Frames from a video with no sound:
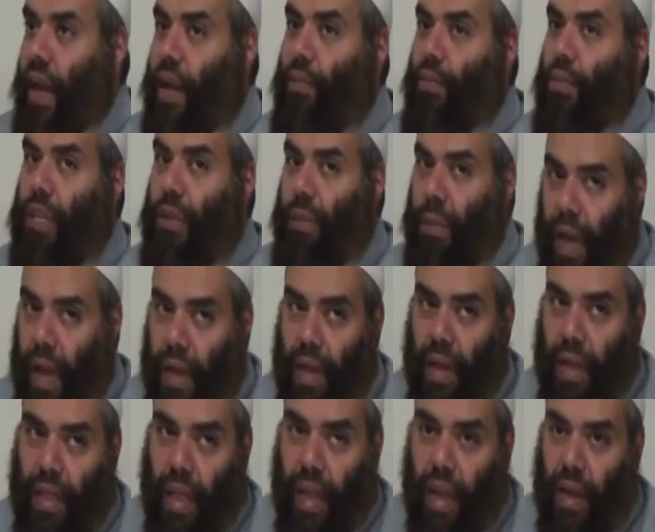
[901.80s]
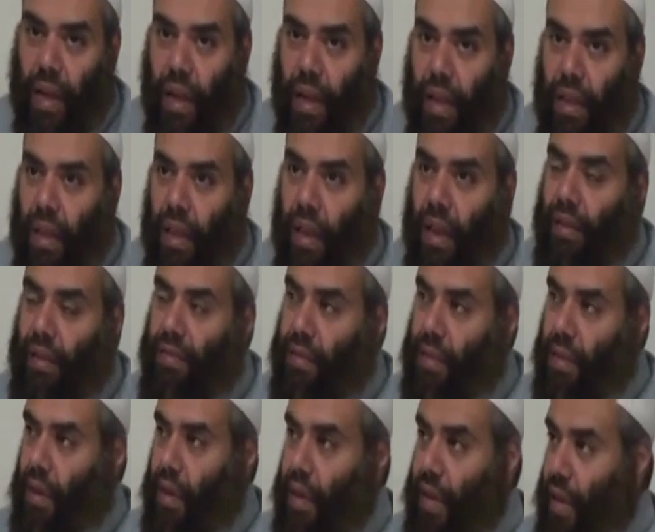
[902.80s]
and would panic then, and then
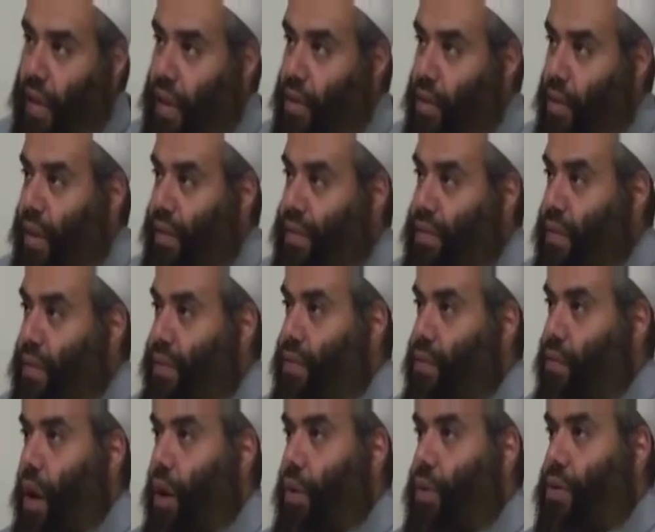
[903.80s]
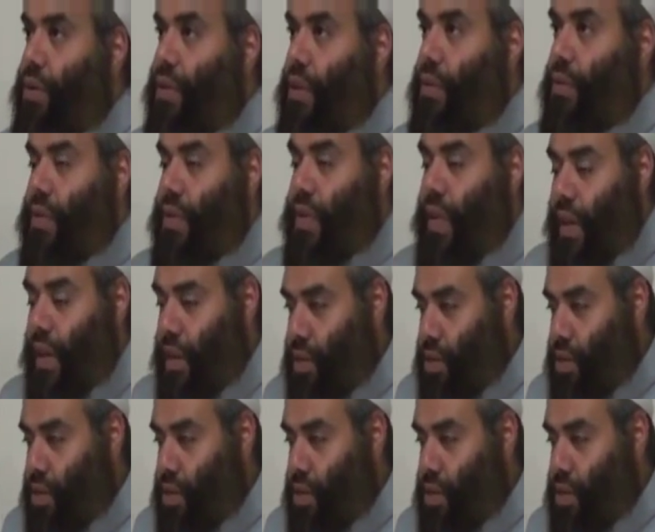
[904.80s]
after a day or after a few hours you would say,